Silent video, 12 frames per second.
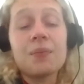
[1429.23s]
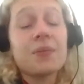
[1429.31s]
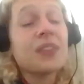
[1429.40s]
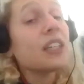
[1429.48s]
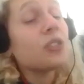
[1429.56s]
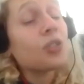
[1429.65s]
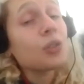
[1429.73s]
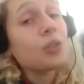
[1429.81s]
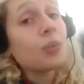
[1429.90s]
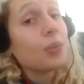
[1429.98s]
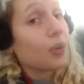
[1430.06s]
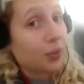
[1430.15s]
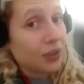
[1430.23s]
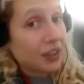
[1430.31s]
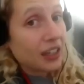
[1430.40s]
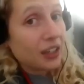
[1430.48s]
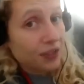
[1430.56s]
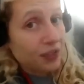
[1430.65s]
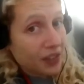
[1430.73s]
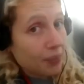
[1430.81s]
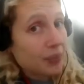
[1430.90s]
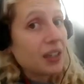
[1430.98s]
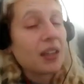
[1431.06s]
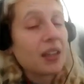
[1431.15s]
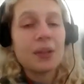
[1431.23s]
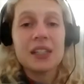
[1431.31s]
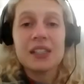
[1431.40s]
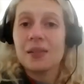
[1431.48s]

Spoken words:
They do or think of something that makes